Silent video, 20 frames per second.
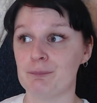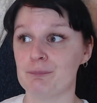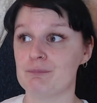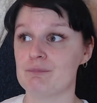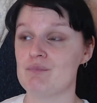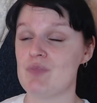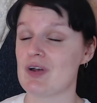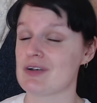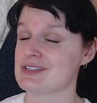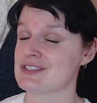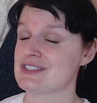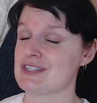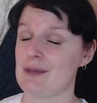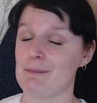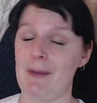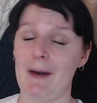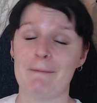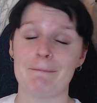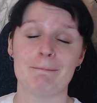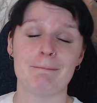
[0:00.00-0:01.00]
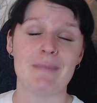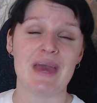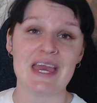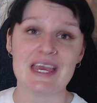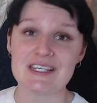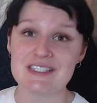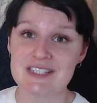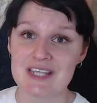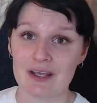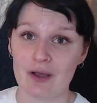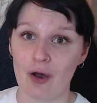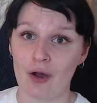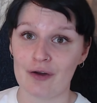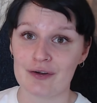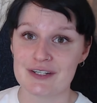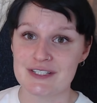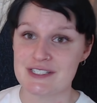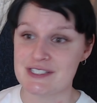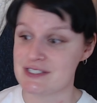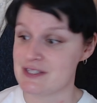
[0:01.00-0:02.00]
There's some amazing
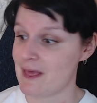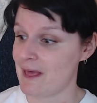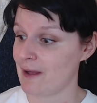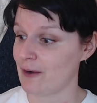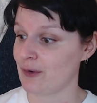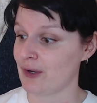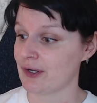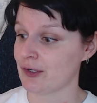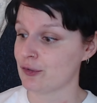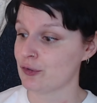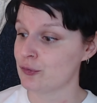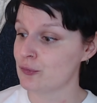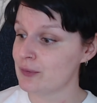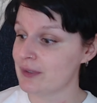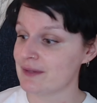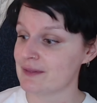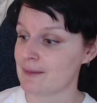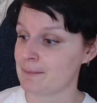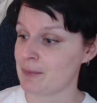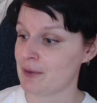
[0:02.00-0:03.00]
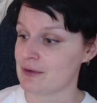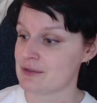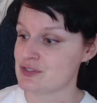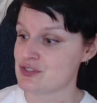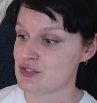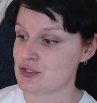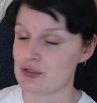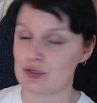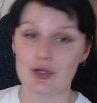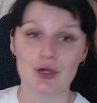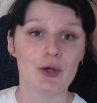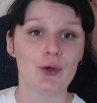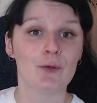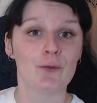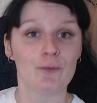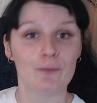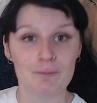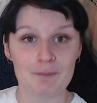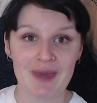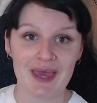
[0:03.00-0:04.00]
artists there, including the person
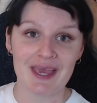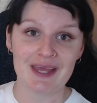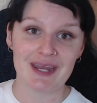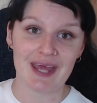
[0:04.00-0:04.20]
who made